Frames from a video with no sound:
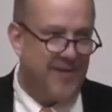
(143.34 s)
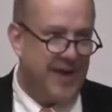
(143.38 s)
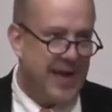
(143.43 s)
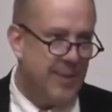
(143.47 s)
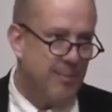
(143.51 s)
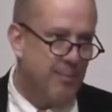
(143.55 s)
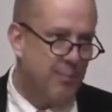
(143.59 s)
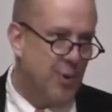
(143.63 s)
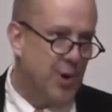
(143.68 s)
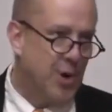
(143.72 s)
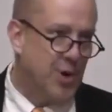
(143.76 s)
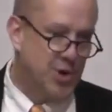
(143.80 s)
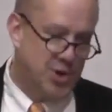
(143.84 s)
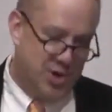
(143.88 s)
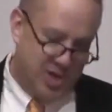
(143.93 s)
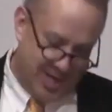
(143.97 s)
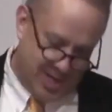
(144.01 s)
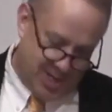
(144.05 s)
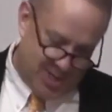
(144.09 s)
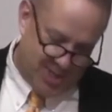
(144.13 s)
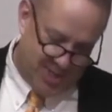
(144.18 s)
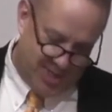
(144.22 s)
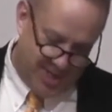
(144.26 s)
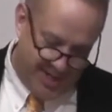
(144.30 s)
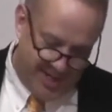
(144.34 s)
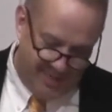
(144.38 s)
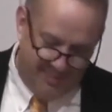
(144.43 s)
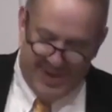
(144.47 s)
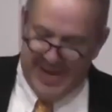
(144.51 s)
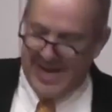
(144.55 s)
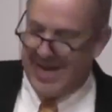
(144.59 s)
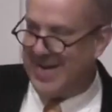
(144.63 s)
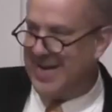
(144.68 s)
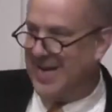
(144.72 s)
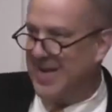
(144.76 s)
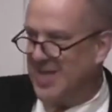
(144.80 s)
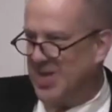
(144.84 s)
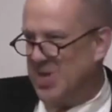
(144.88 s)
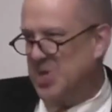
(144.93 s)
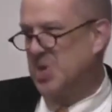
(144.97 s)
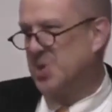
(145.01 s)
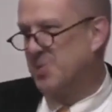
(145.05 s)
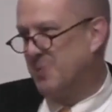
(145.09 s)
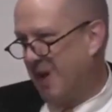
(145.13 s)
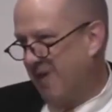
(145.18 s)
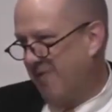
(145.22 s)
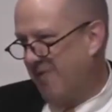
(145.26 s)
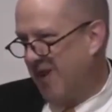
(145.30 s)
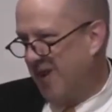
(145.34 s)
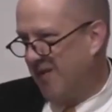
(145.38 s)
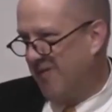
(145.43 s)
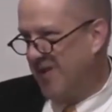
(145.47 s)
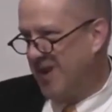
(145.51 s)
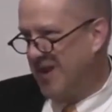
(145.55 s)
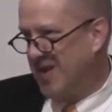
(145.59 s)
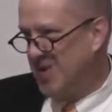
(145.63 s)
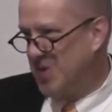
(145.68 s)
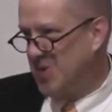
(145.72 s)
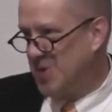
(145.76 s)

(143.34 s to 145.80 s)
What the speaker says: of Ambrosius the Dominican, this is my favorite